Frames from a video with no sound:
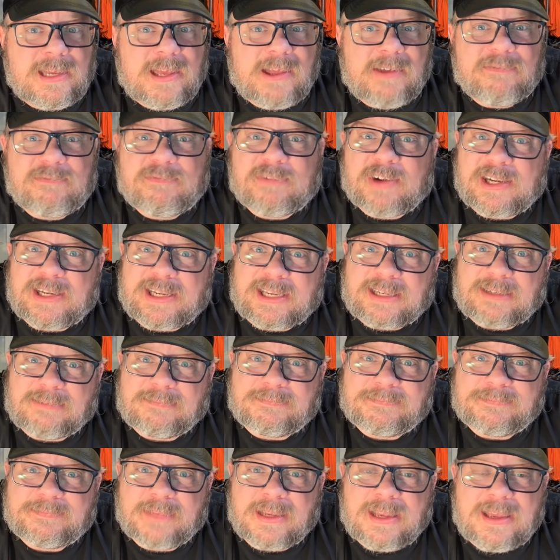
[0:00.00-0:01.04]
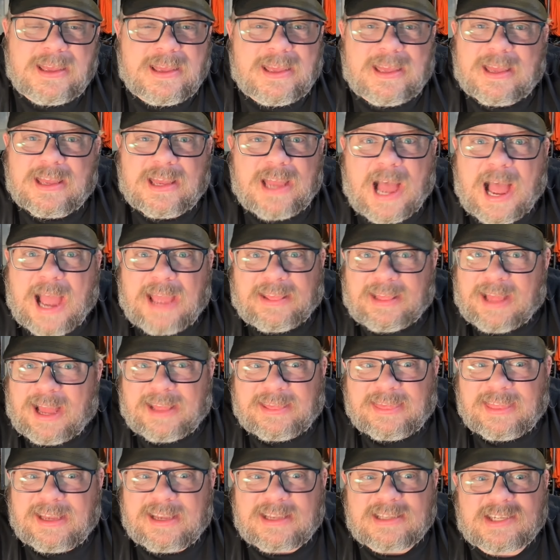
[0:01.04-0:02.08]
Funny. I
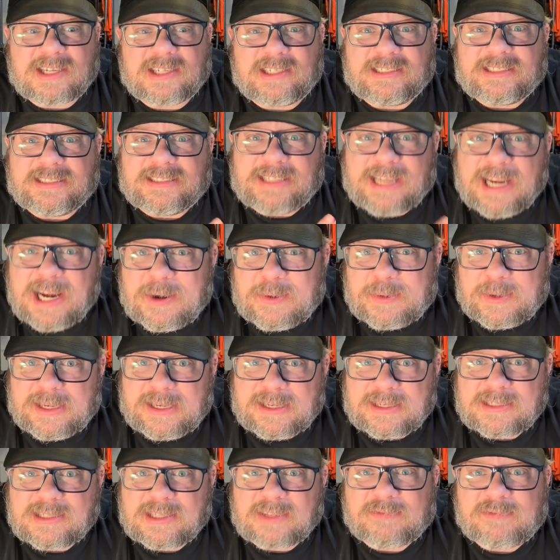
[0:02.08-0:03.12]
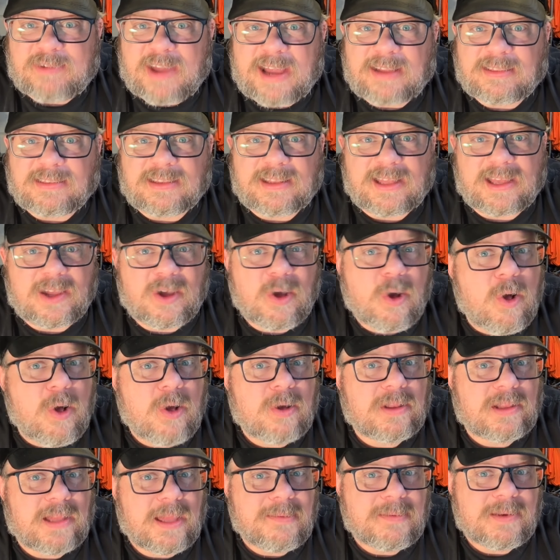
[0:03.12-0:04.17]
think it's hilarious the fact that they
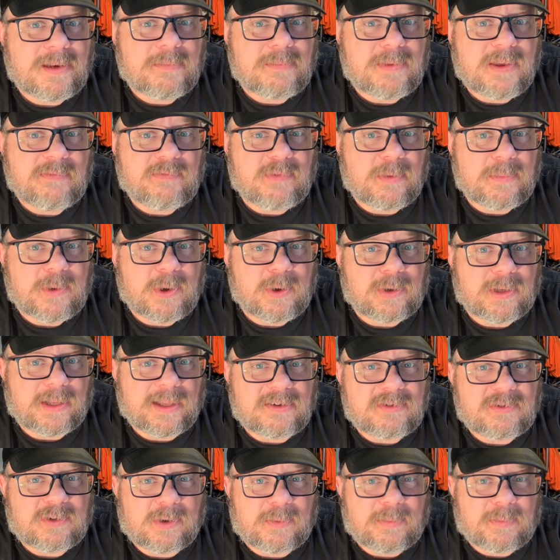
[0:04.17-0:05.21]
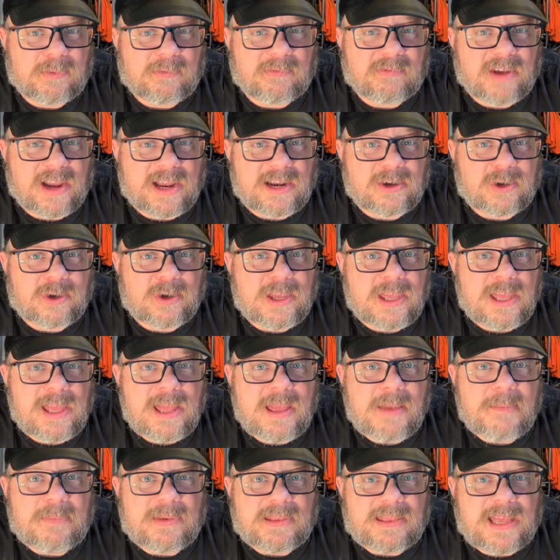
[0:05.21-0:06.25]
call claiming to be from your electrical provider,
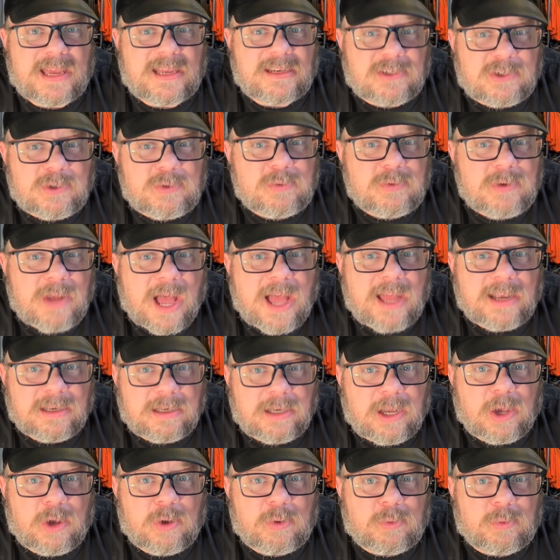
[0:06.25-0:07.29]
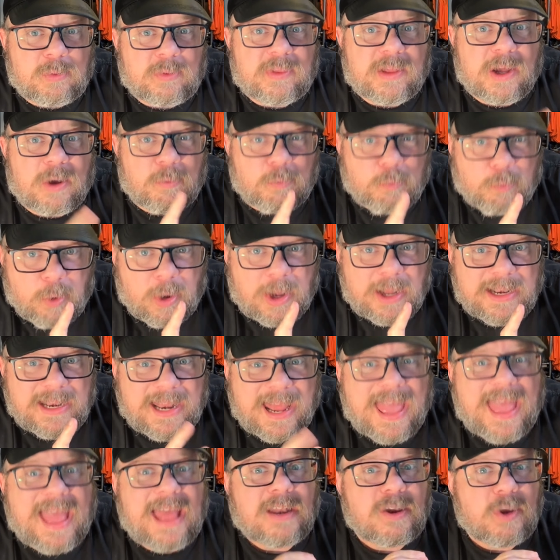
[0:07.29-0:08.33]
but they do not know the one
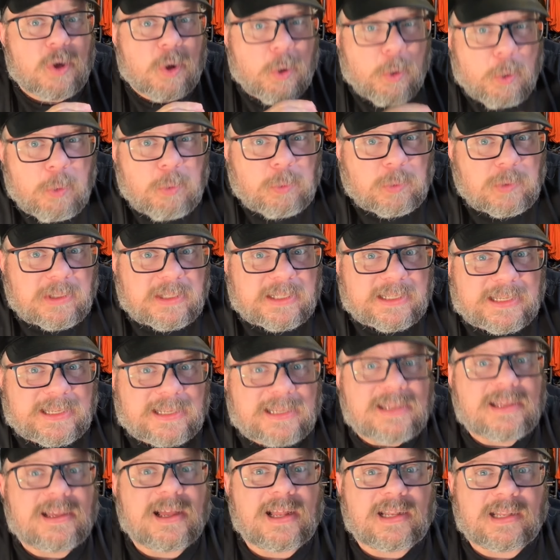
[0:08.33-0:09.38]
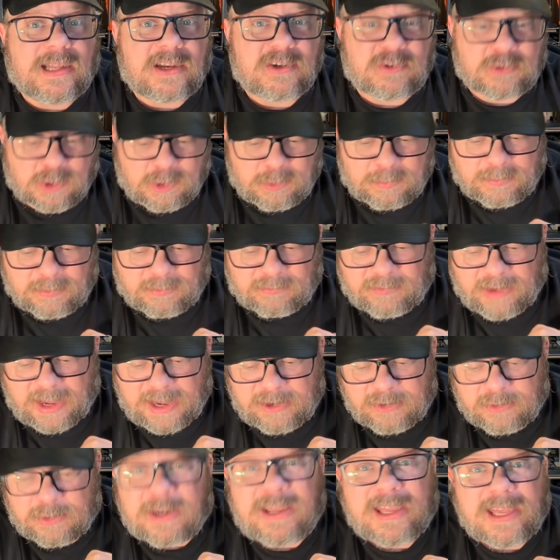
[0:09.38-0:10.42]
and only electrical
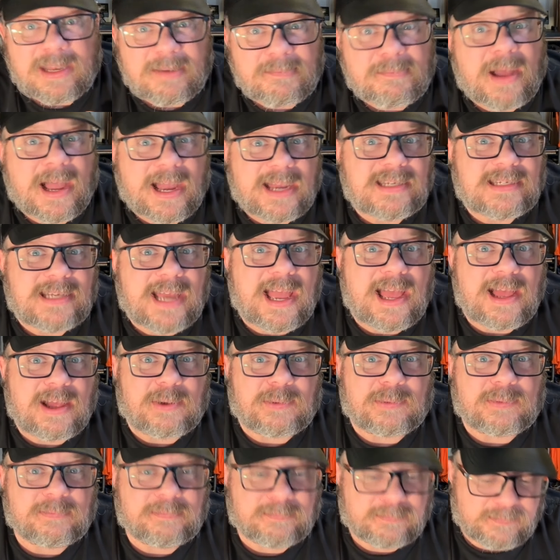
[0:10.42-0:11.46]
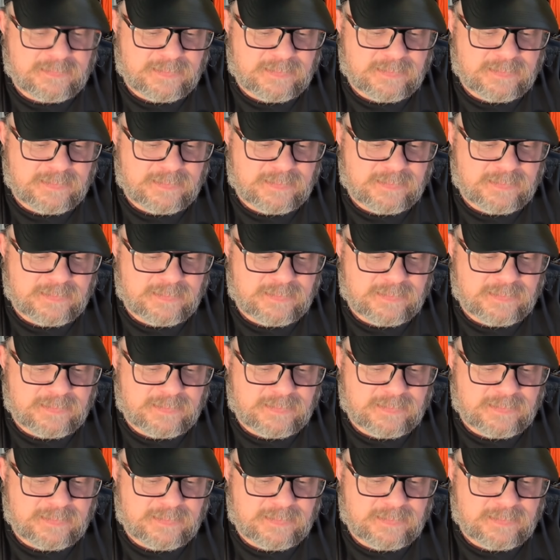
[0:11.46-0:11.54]
provider in my town.